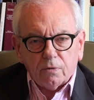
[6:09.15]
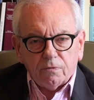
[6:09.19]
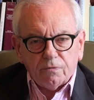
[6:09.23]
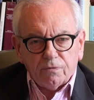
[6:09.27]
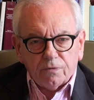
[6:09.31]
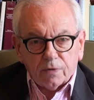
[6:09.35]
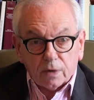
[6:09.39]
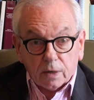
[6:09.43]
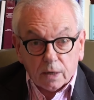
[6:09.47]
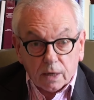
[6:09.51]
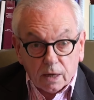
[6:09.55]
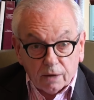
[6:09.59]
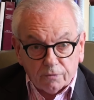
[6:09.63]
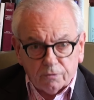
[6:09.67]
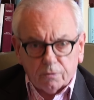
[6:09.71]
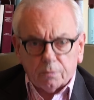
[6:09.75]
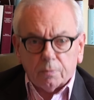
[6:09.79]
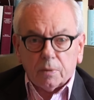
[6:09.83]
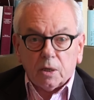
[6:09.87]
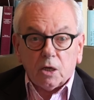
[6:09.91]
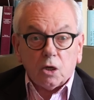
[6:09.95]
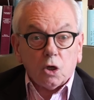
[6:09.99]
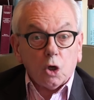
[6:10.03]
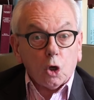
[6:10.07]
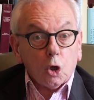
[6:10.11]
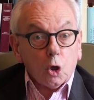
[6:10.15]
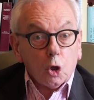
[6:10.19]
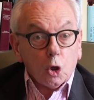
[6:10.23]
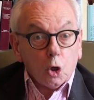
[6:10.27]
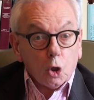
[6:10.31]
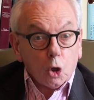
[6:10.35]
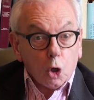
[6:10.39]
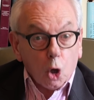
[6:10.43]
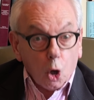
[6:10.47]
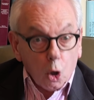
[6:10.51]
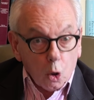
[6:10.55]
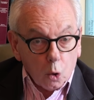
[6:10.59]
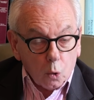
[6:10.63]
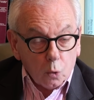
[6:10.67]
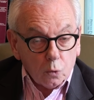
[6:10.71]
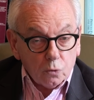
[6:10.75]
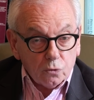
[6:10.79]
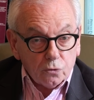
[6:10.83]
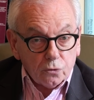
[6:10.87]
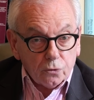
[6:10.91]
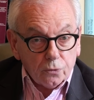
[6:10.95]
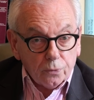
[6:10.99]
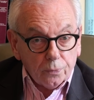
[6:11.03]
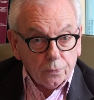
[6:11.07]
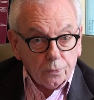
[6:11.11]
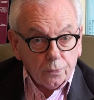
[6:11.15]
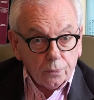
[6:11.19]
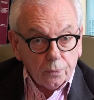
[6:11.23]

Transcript: for government goes.